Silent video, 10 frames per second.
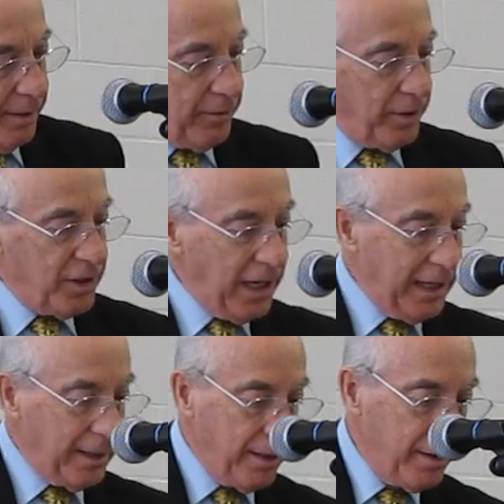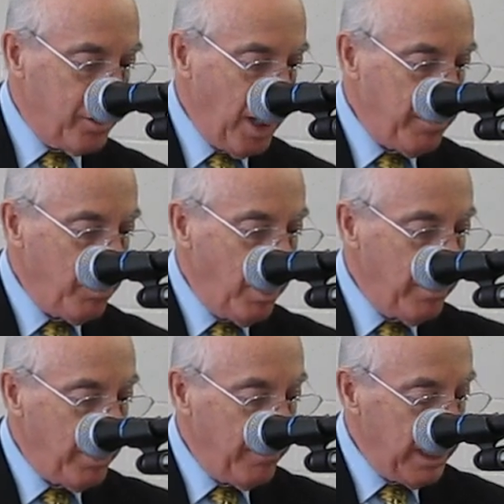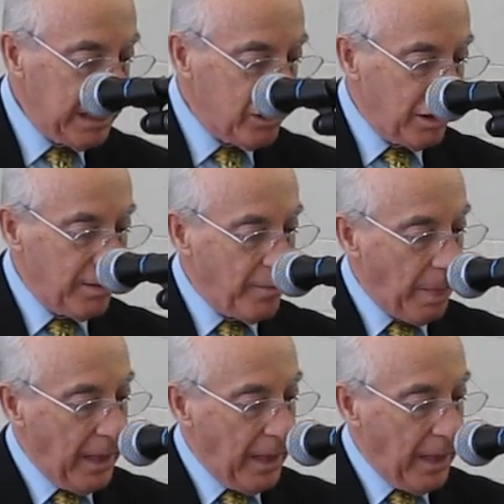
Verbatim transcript: Verse 8, chapter 1, Revelation.